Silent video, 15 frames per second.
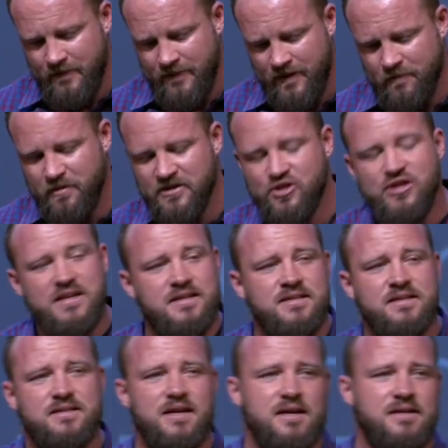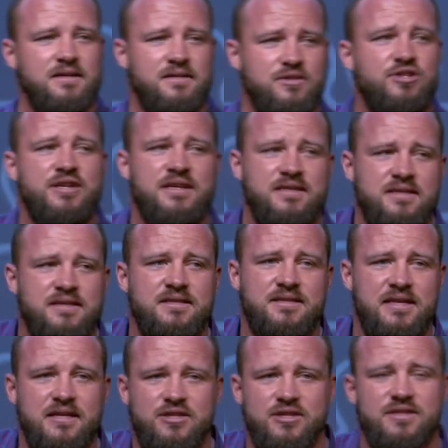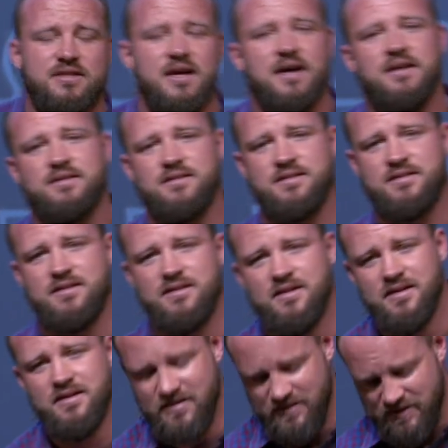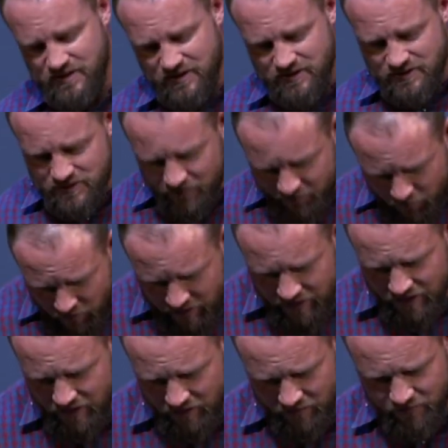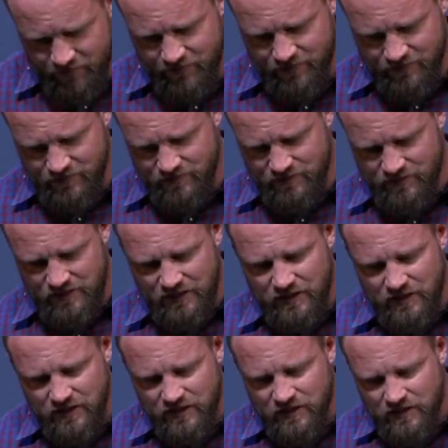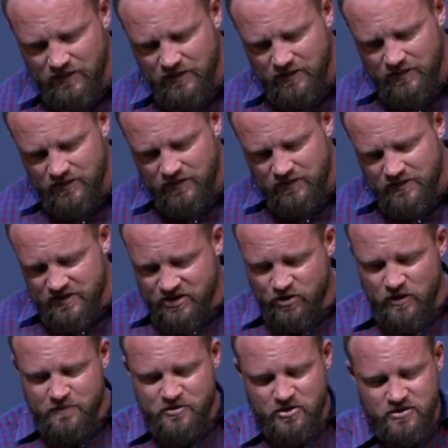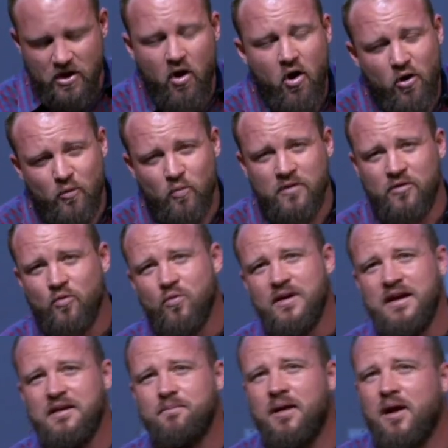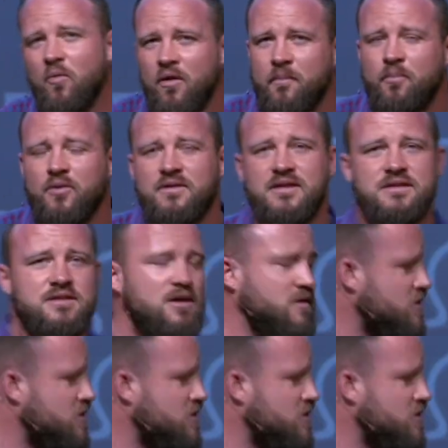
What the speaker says: But Jesus teaches us to forgive. This scripture is a hard one to read, but I want to put this on the